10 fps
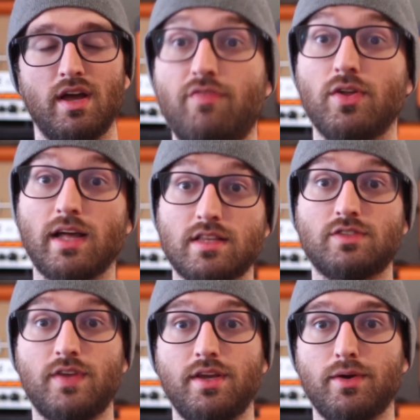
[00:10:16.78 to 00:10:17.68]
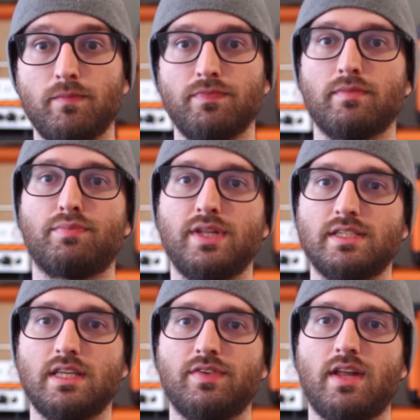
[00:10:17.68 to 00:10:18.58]
If you like this video,
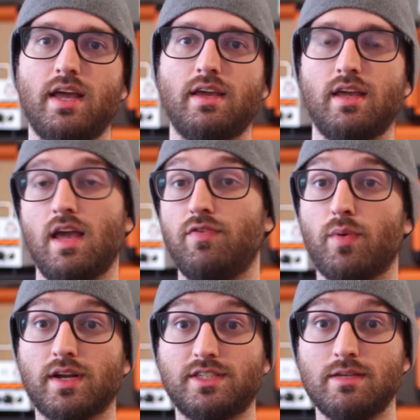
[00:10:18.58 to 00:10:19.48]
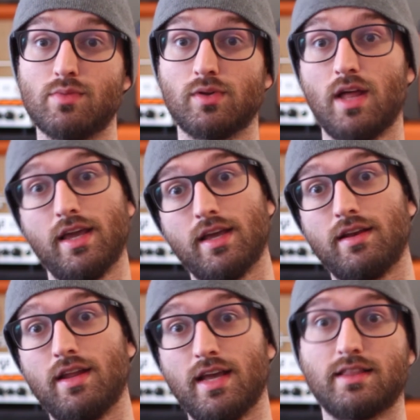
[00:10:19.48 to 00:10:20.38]
please leave a like. If you want to see more like
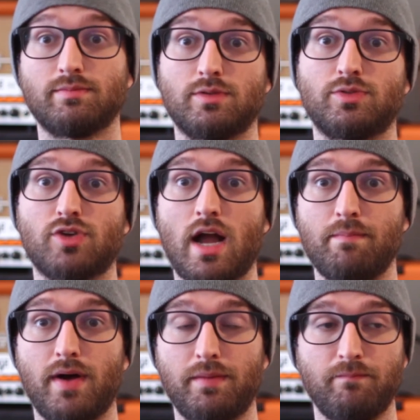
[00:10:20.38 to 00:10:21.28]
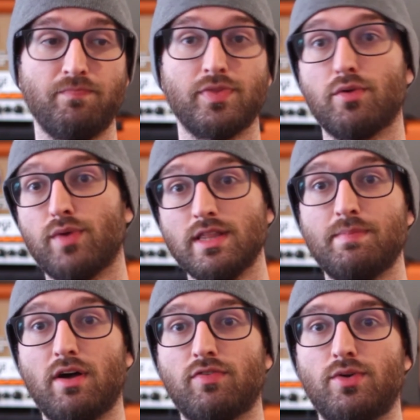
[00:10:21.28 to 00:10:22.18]
it, hit that subscribe button, ring the
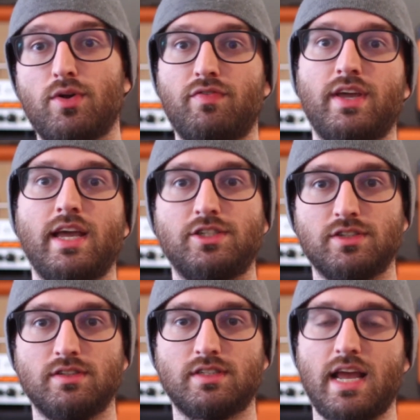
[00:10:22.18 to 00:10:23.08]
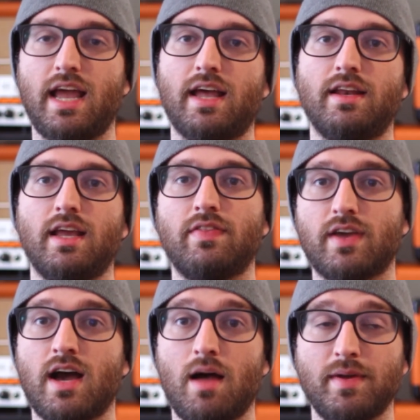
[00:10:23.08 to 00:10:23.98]
bell for notifications, and in the
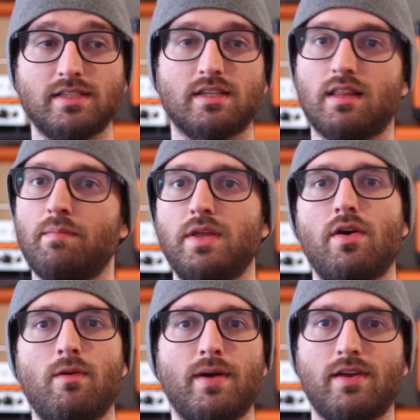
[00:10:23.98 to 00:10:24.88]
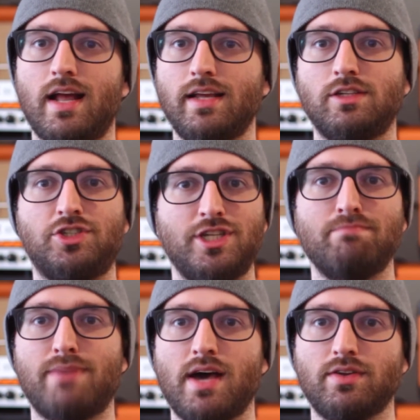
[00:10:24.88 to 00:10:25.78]
comments, let me know about any
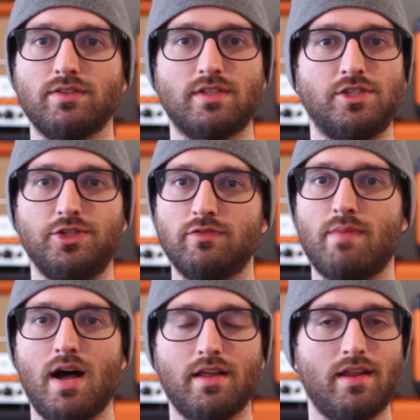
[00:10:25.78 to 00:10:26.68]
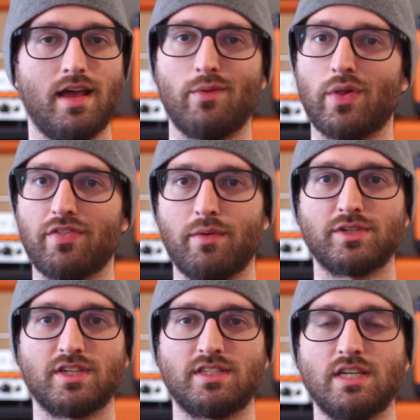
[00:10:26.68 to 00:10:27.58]
cheap pedals that you've modded and whether they were
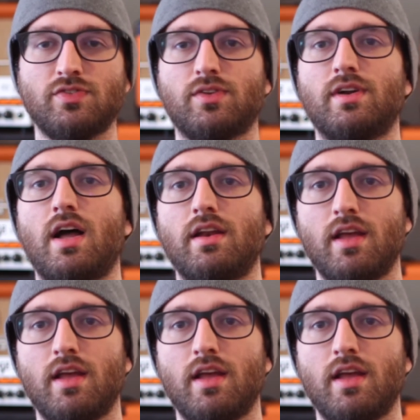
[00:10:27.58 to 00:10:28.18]
successful or not.